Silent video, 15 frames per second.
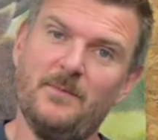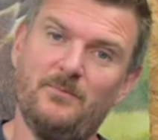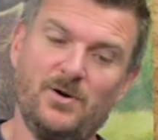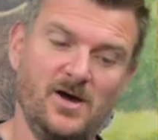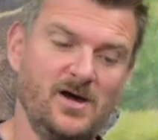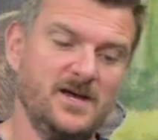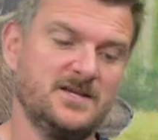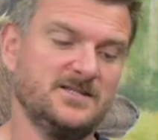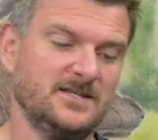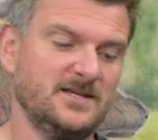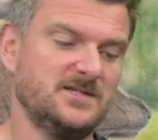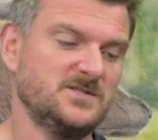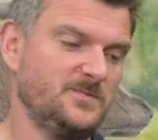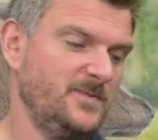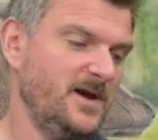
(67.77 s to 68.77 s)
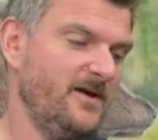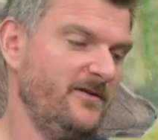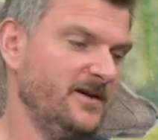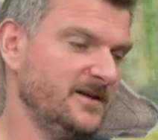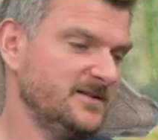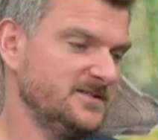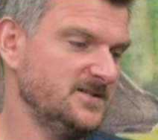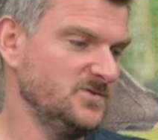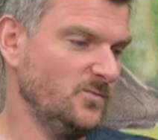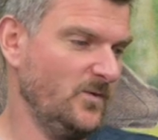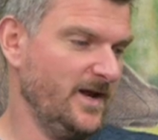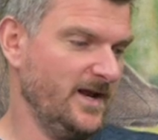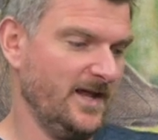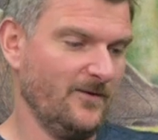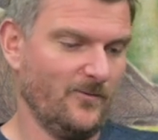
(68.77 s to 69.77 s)
personal experiences
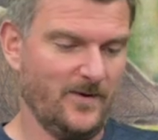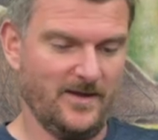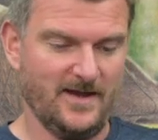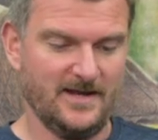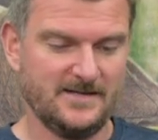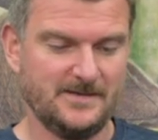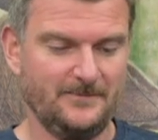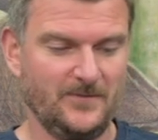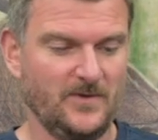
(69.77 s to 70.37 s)
with it. With it.